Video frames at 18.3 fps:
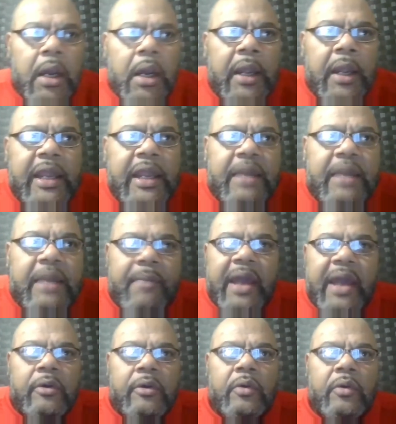
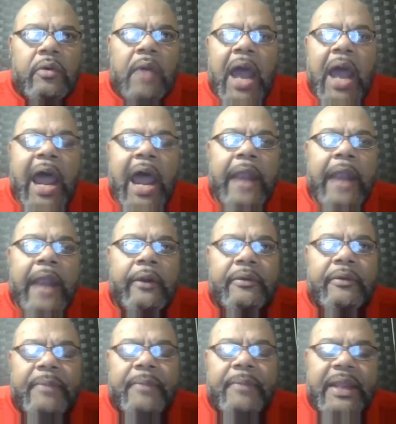anybody who
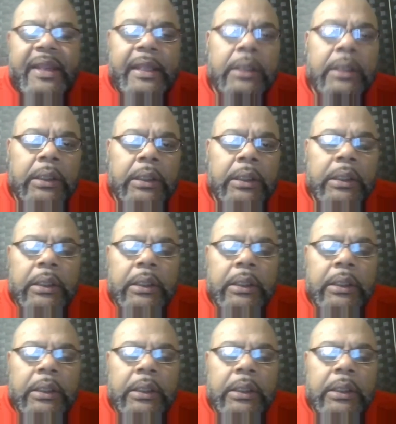hired me.